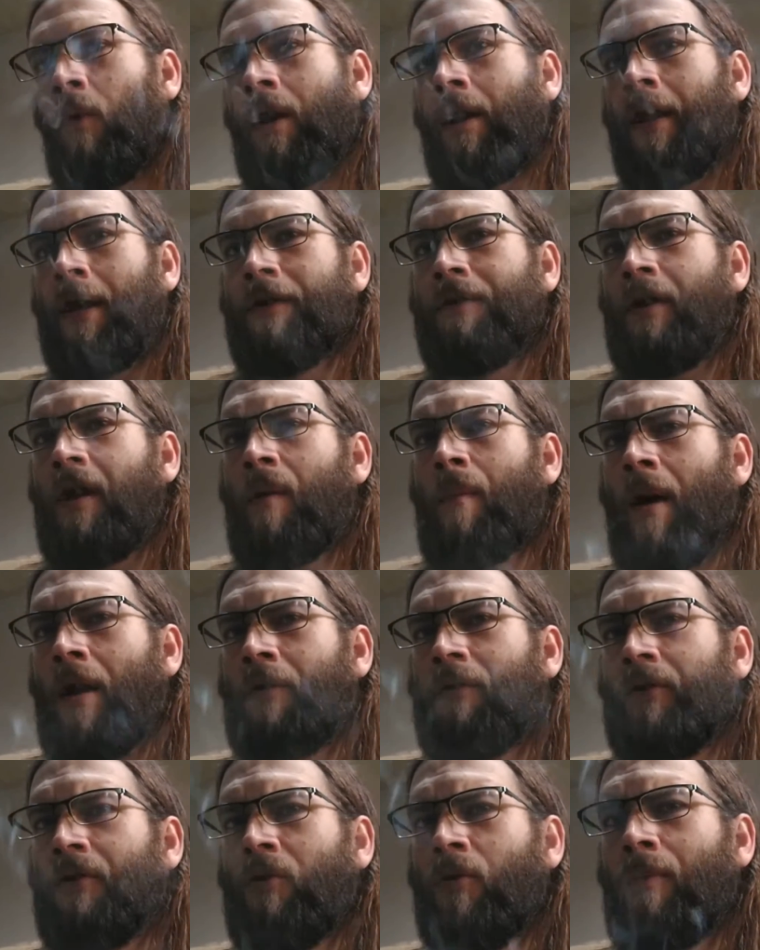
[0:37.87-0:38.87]
What do they say
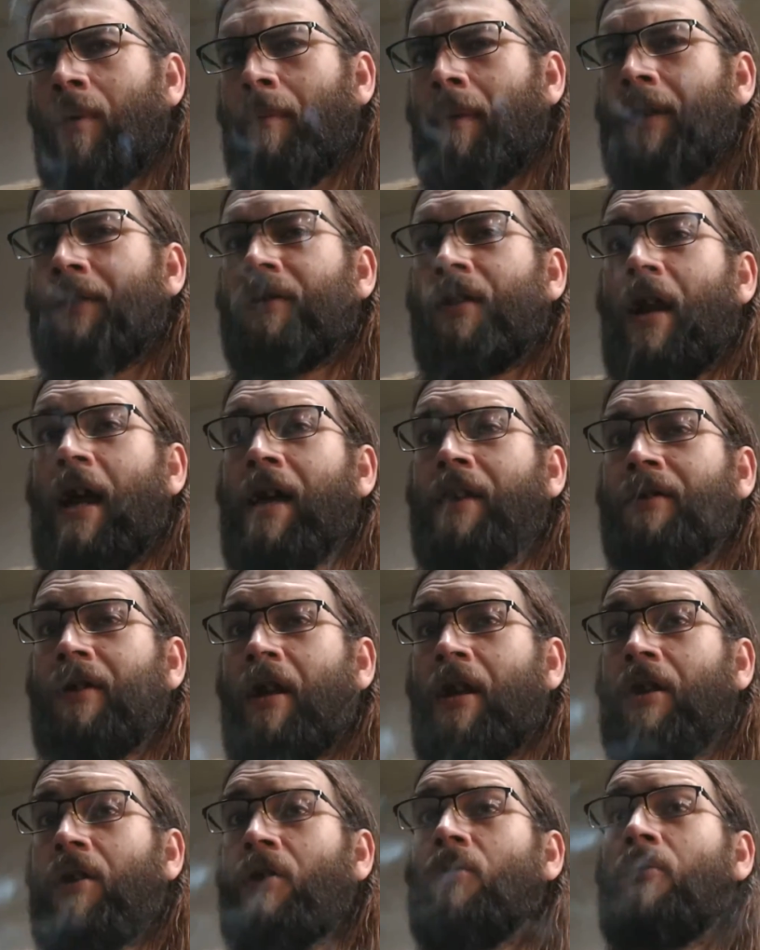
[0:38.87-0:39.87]
about assume? It makes an ass
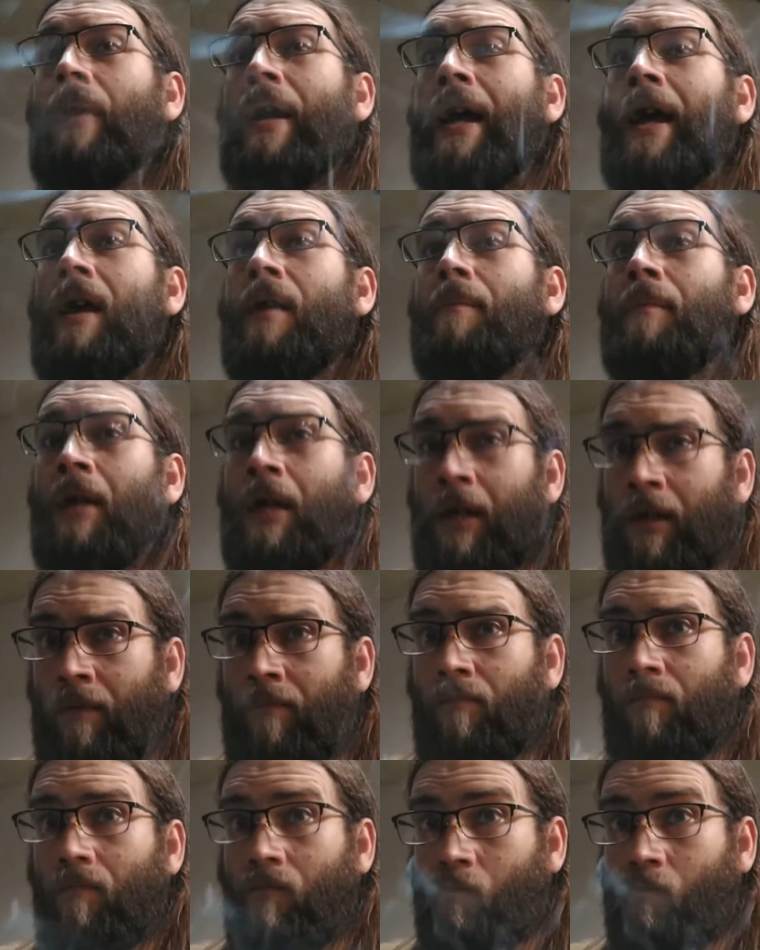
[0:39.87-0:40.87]
out of you and me.